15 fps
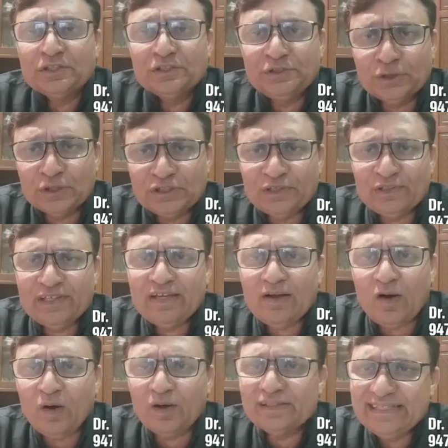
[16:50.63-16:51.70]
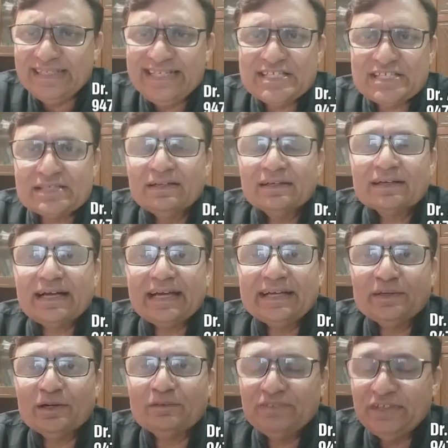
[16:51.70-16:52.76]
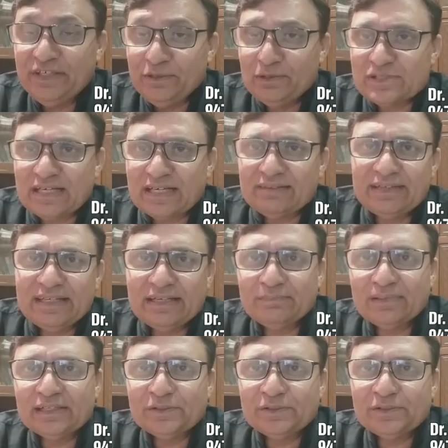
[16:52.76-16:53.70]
usually all these kind of videos are available.